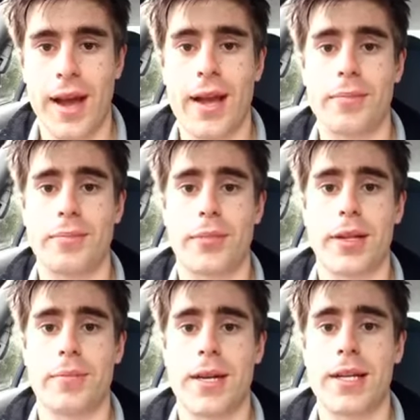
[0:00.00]
Hi,
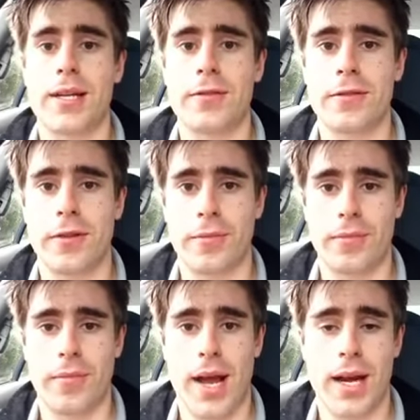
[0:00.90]
Brother Peter here
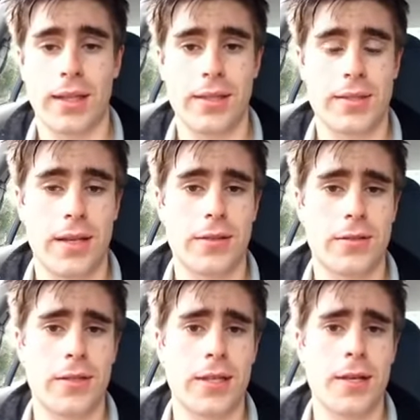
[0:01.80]
from Adelaide, South
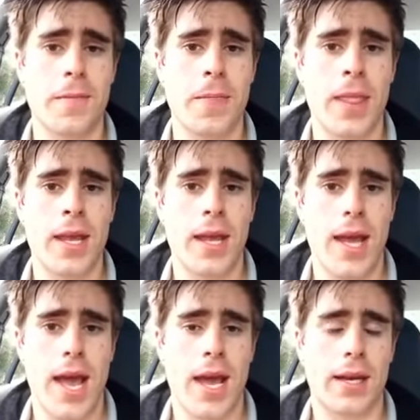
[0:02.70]
Australia,
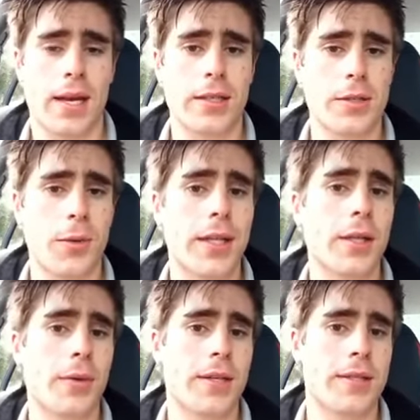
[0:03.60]
and I just
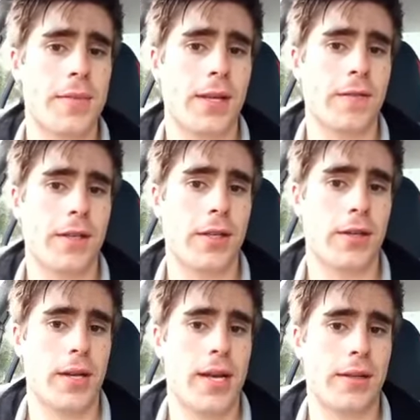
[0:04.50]
quickly wanted to make a
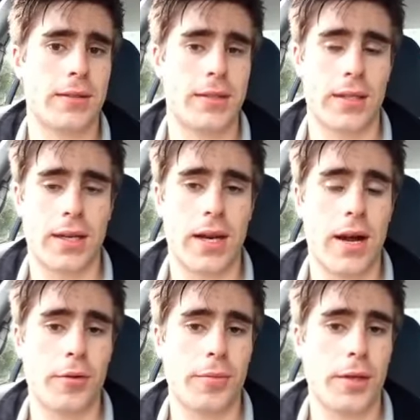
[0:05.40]
video announcing that
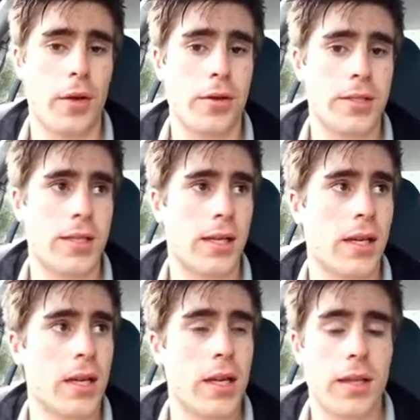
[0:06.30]
I will be hosting
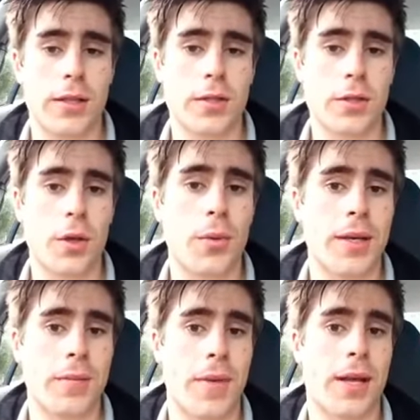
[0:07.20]
the Soul
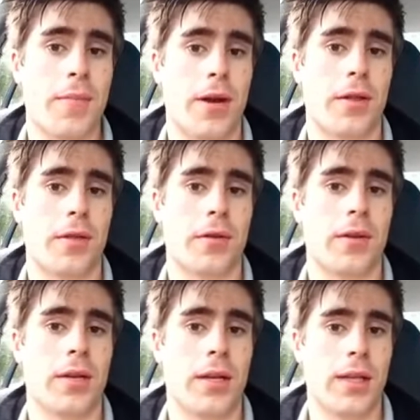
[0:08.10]
Winning Mega
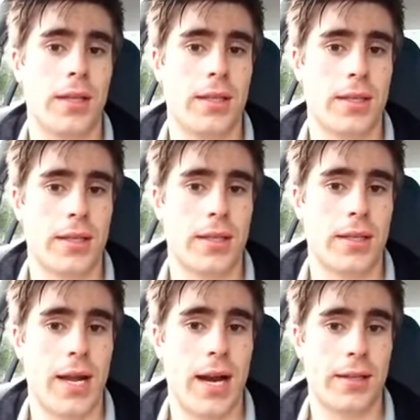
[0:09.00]
Marathon here
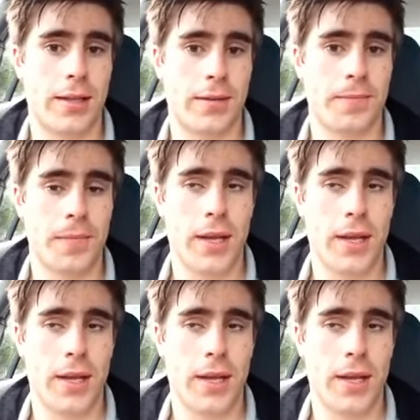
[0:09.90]
in Adelaide.